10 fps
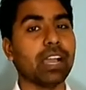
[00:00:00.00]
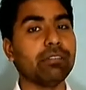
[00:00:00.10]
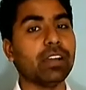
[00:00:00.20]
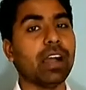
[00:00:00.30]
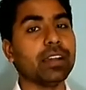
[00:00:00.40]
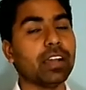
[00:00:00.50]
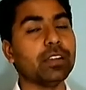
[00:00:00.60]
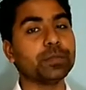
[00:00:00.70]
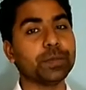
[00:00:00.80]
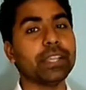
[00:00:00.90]
I
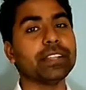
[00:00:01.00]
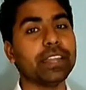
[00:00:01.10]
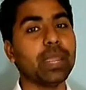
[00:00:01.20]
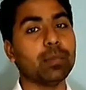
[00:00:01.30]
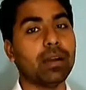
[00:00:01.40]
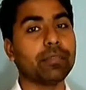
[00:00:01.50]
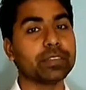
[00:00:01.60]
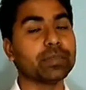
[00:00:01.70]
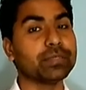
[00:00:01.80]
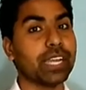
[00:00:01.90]
will speak the name
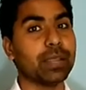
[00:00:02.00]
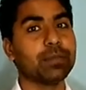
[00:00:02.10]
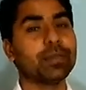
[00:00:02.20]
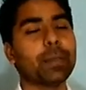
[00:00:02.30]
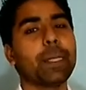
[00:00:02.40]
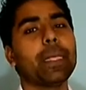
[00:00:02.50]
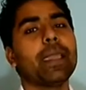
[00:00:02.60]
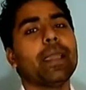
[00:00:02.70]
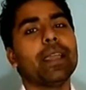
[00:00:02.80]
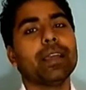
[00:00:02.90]
after some time.
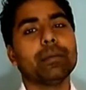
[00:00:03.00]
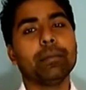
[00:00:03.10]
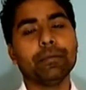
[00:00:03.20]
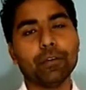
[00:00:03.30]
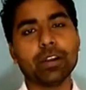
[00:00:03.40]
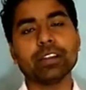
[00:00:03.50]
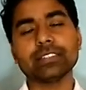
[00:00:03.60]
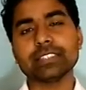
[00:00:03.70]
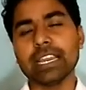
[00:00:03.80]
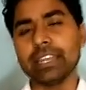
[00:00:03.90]
Before
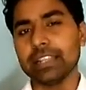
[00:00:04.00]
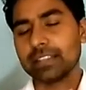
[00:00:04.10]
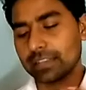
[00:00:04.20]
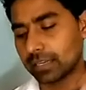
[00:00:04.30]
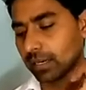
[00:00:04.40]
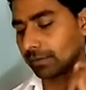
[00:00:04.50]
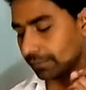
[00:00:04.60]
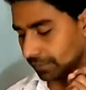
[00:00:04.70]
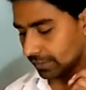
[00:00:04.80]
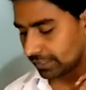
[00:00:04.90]
understanding the curve,
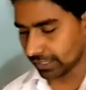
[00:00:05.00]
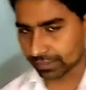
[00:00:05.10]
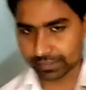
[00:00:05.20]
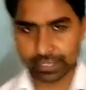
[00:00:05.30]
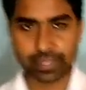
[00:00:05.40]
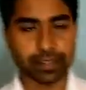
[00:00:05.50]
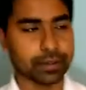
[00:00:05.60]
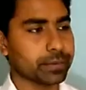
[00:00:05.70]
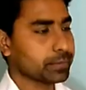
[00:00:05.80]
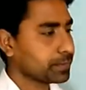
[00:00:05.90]
just see here.